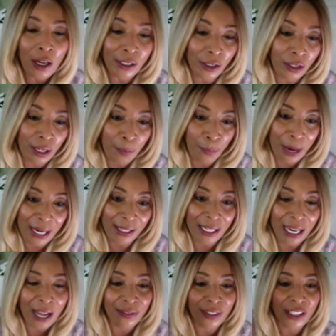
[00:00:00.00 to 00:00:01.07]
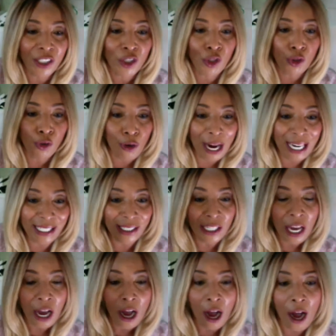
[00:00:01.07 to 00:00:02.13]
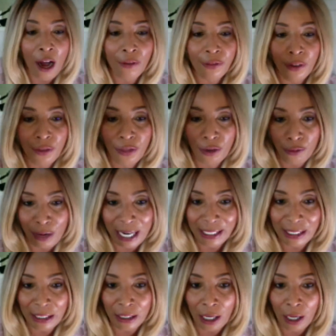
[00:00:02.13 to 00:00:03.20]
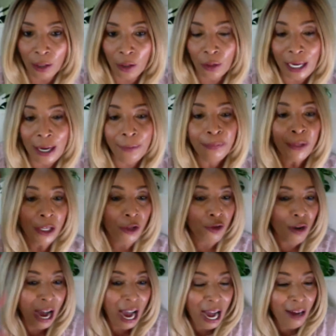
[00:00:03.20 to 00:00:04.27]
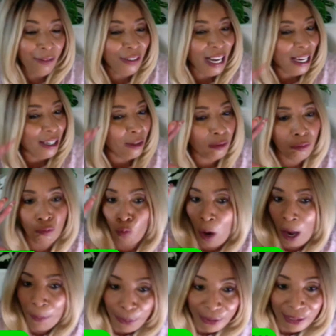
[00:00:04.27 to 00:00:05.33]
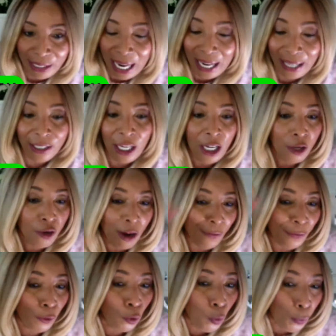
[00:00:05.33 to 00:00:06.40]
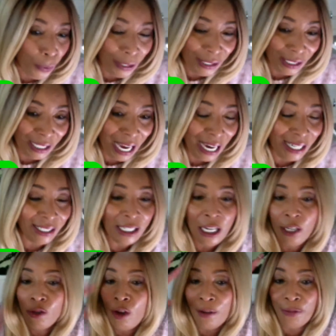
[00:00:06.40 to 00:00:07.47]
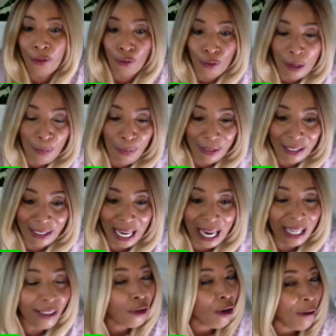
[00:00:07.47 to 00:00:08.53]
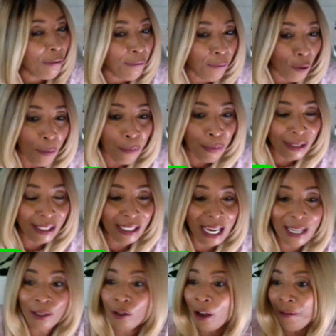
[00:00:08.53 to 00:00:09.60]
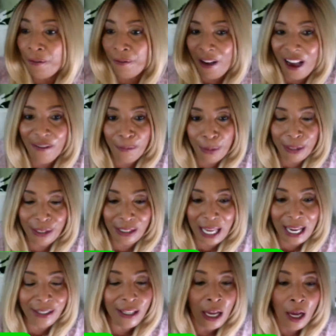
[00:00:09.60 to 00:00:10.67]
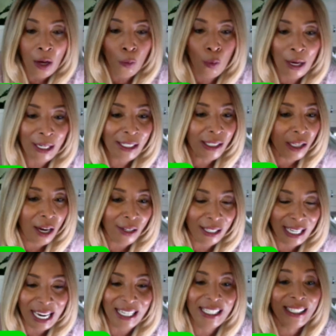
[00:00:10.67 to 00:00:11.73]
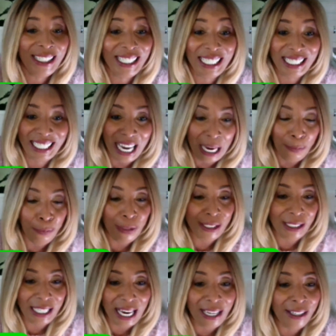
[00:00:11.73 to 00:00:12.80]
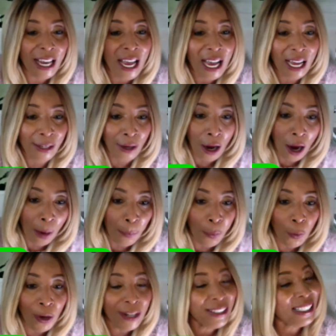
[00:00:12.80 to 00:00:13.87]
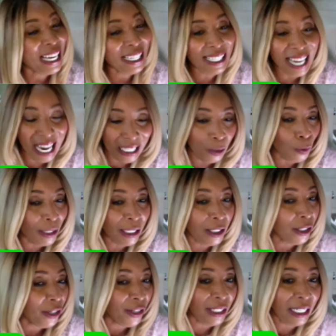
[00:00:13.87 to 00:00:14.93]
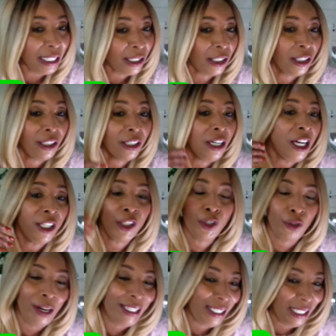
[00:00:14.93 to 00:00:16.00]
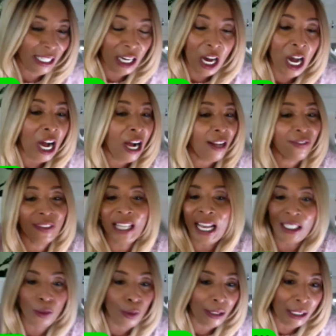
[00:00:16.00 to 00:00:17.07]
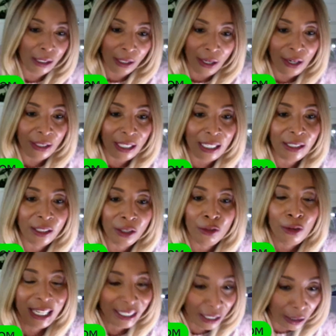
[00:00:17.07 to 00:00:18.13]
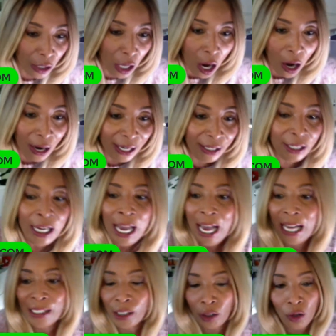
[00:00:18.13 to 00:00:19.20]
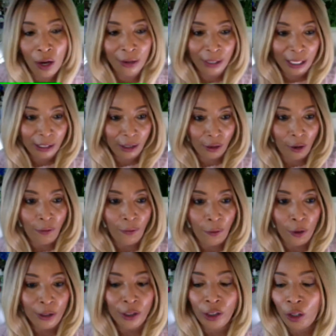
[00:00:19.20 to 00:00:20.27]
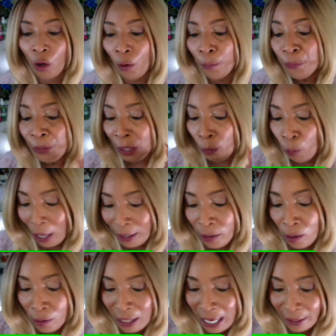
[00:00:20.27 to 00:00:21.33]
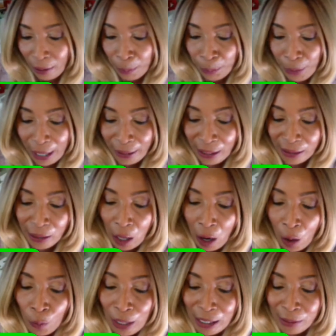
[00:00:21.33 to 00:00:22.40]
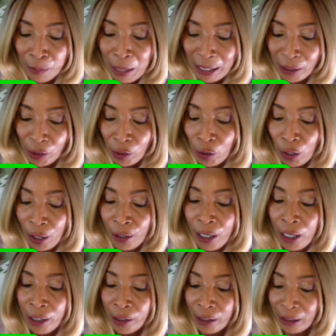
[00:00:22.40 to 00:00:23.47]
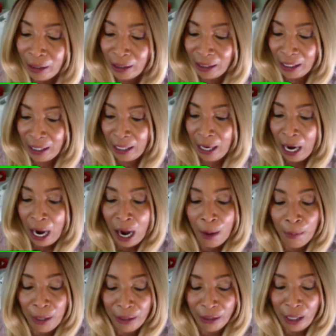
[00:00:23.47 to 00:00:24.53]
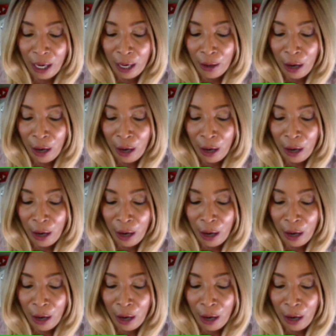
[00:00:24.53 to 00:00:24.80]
also depends on the strength of the retinol, okay? You have like 1%, you have 2%, you have 3%, you have 4%, you have 5%. When it started getting to the 10% and upward, then that's when it turned into tretinoin, that's when it turned into retinoid, and so on and so forth. So when you get a product, always make sure to see how much